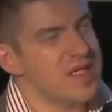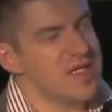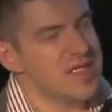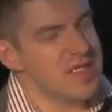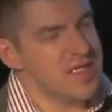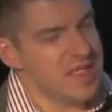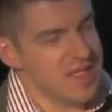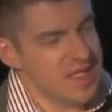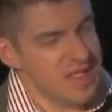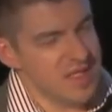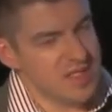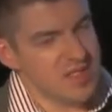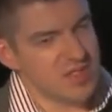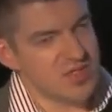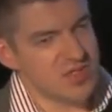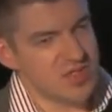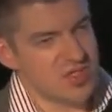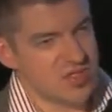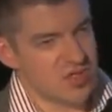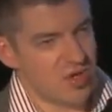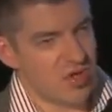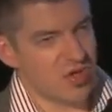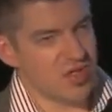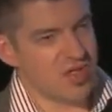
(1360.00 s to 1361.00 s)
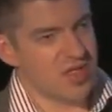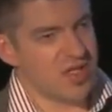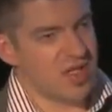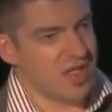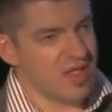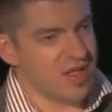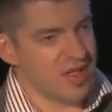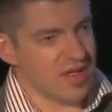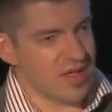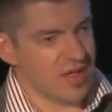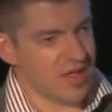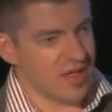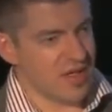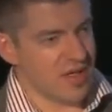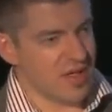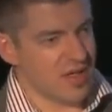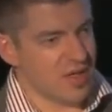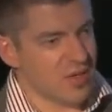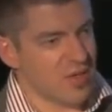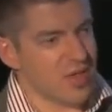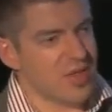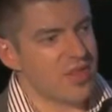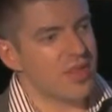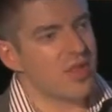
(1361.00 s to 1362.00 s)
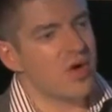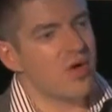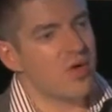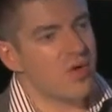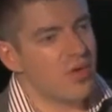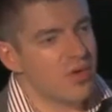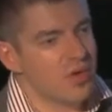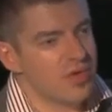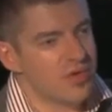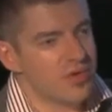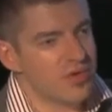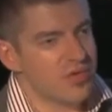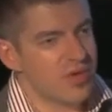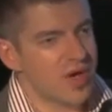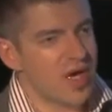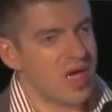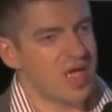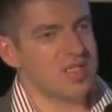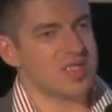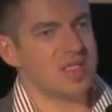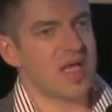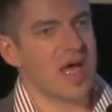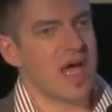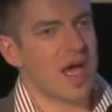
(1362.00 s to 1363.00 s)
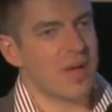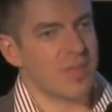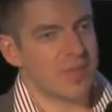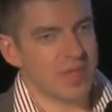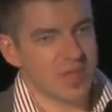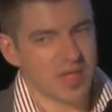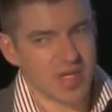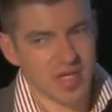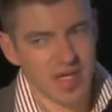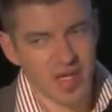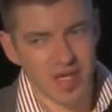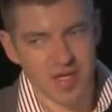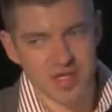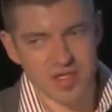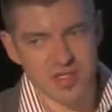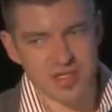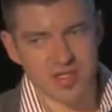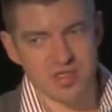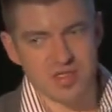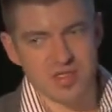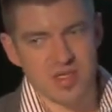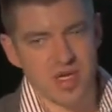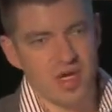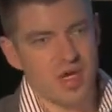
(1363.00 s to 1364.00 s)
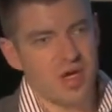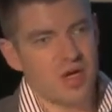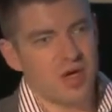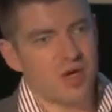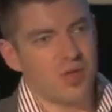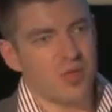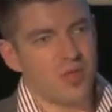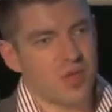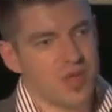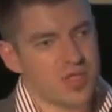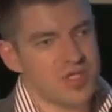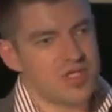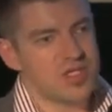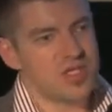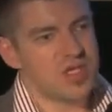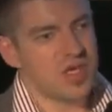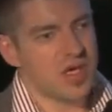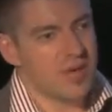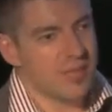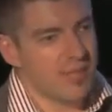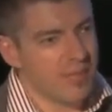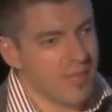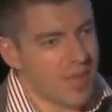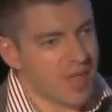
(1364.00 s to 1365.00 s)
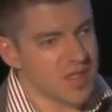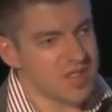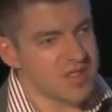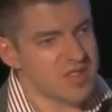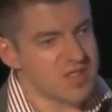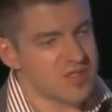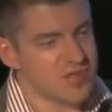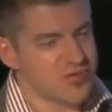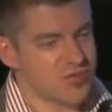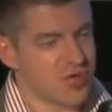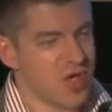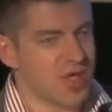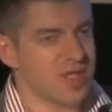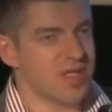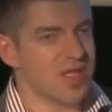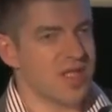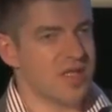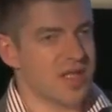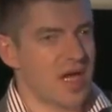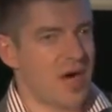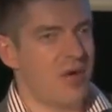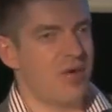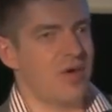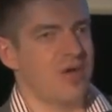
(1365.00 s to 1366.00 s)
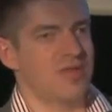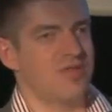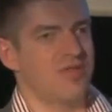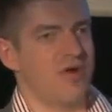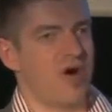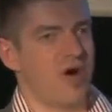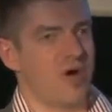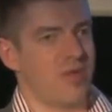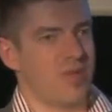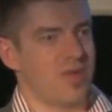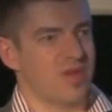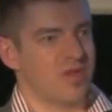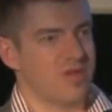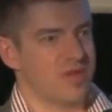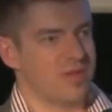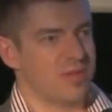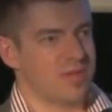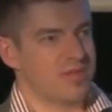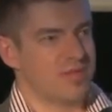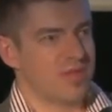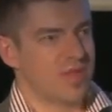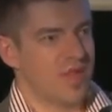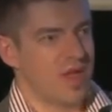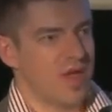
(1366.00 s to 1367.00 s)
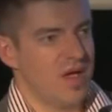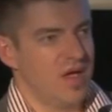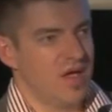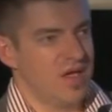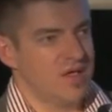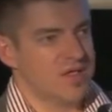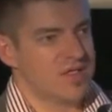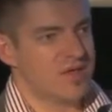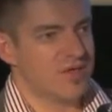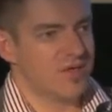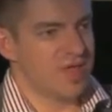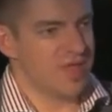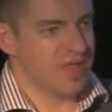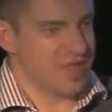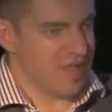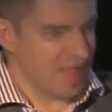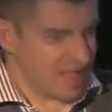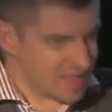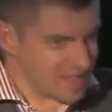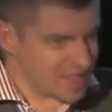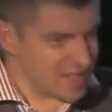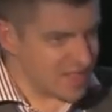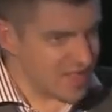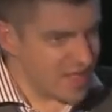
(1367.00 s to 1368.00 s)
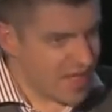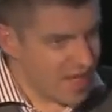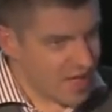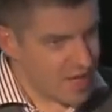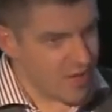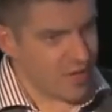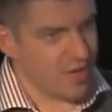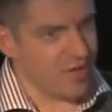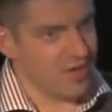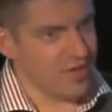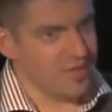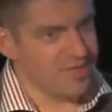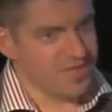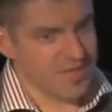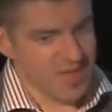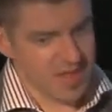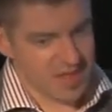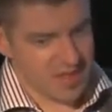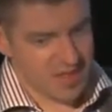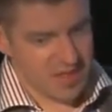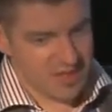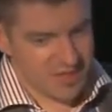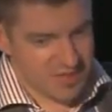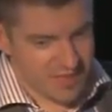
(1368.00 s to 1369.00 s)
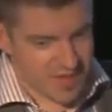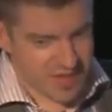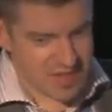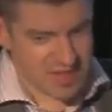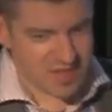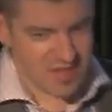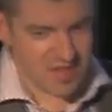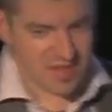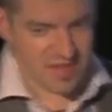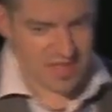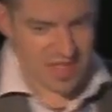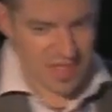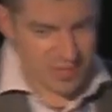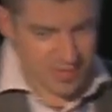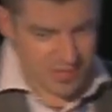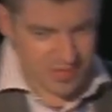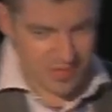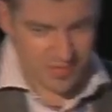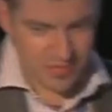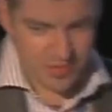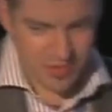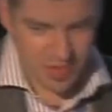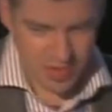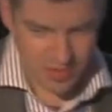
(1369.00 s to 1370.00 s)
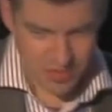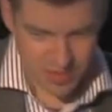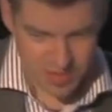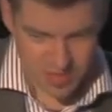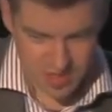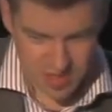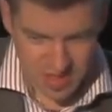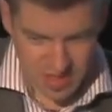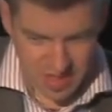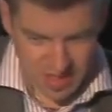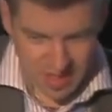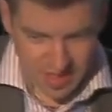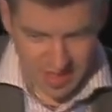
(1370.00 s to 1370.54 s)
need to start dealing with authorized applications which must run in our environment. So the next layer in the defense in depth approach